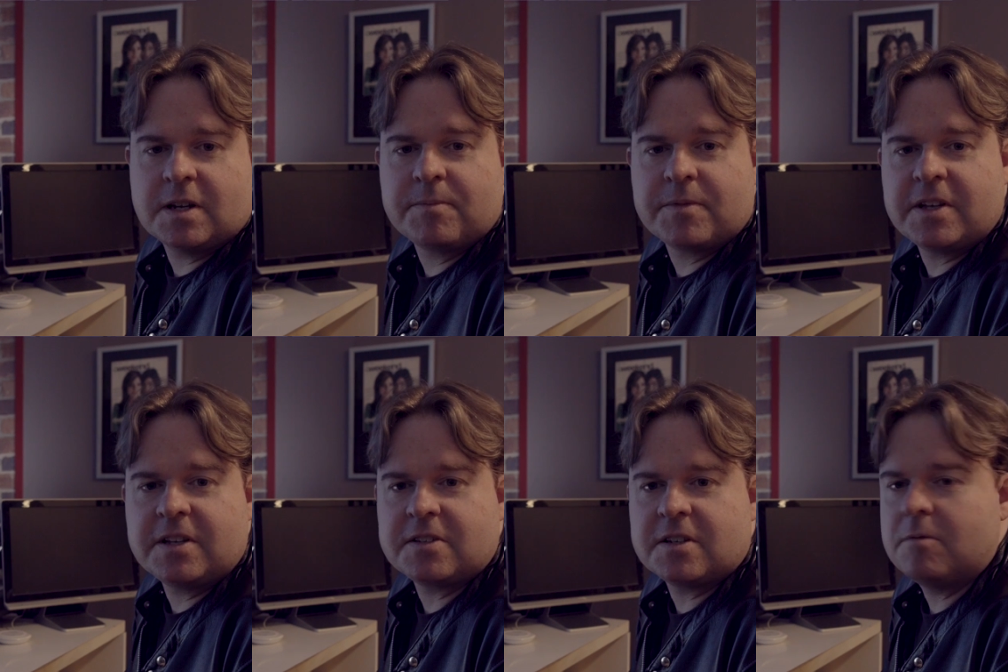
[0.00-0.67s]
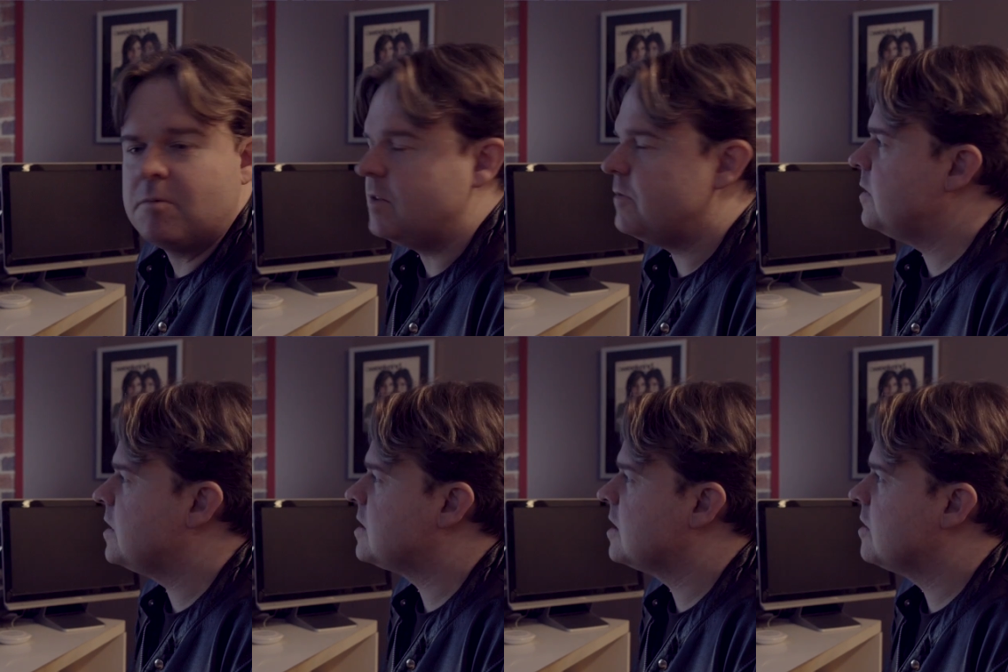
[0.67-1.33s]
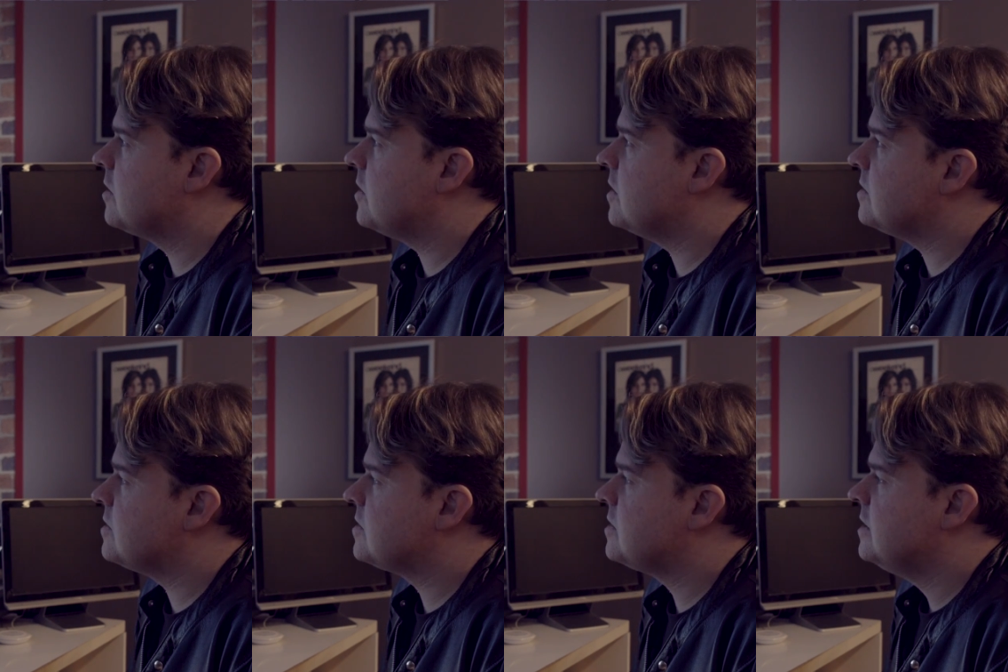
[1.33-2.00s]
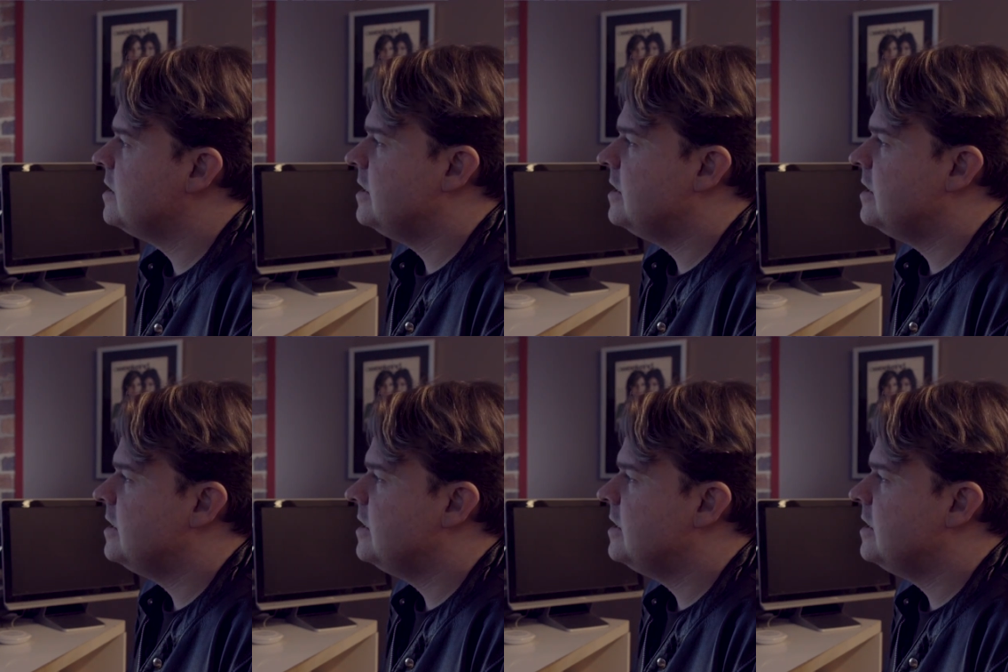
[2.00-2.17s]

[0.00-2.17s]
some things and it won't fix other things.